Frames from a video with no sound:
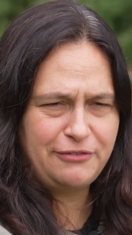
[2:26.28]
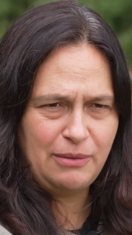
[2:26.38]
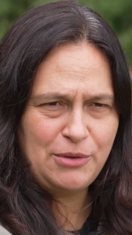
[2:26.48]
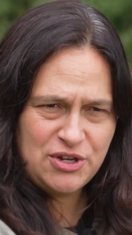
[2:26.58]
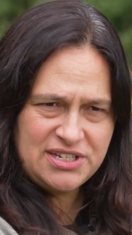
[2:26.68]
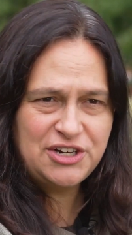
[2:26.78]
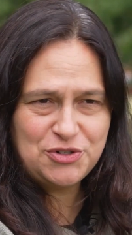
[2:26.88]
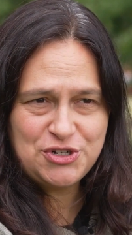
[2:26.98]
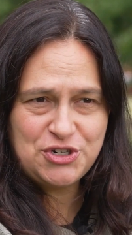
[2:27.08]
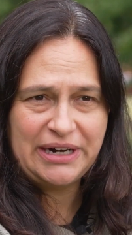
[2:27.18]
from Her
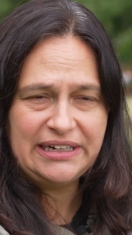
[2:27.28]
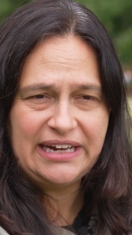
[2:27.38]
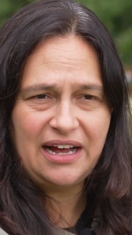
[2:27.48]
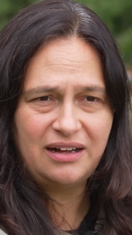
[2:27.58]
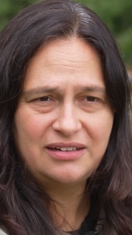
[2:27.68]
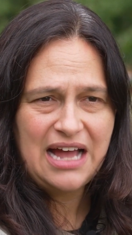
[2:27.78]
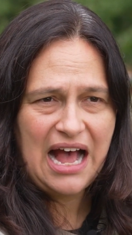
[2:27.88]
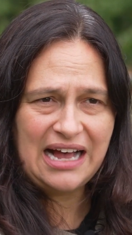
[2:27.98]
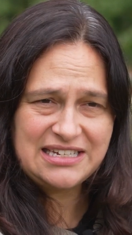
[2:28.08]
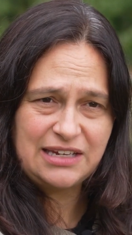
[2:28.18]
Centre Australia
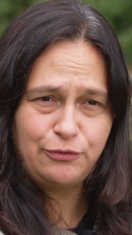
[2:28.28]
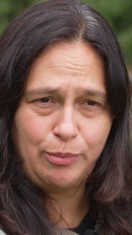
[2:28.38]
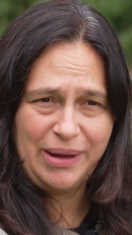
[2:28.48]
asking for